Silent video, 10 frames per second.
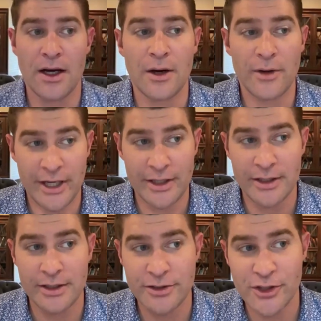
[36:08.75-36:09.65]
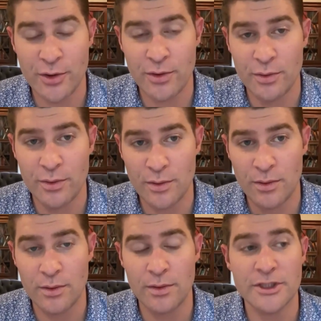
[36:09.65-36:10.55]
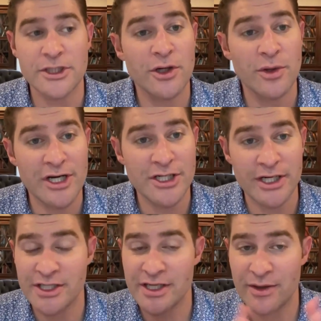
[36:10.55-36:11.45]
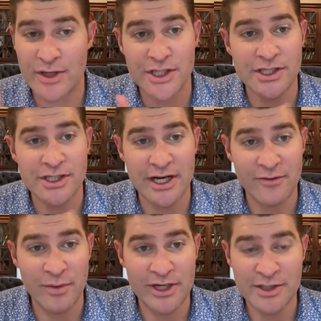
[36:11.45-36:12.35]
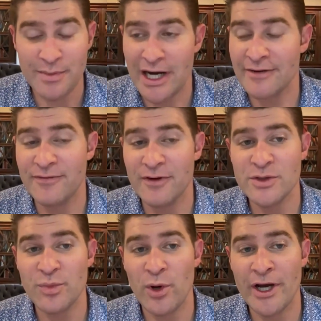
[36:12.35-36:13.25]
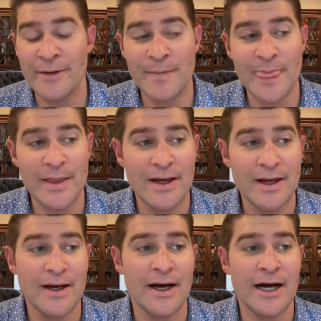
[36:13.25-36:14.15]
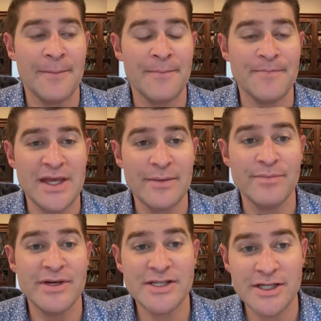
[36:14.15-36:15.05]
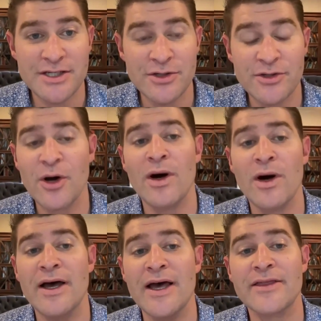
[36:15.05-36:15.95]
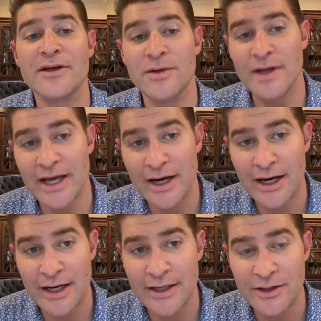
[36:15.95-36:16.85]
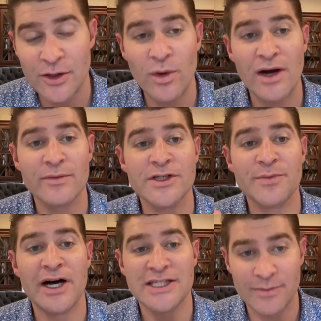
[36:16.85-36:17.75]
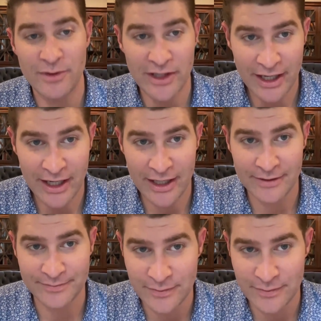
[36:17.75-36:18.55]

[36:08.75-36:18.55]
Okay, so it's a good question. It's a question that's on everybody's mind. First point, in business, you don't want ethical AI, you want responsible AI.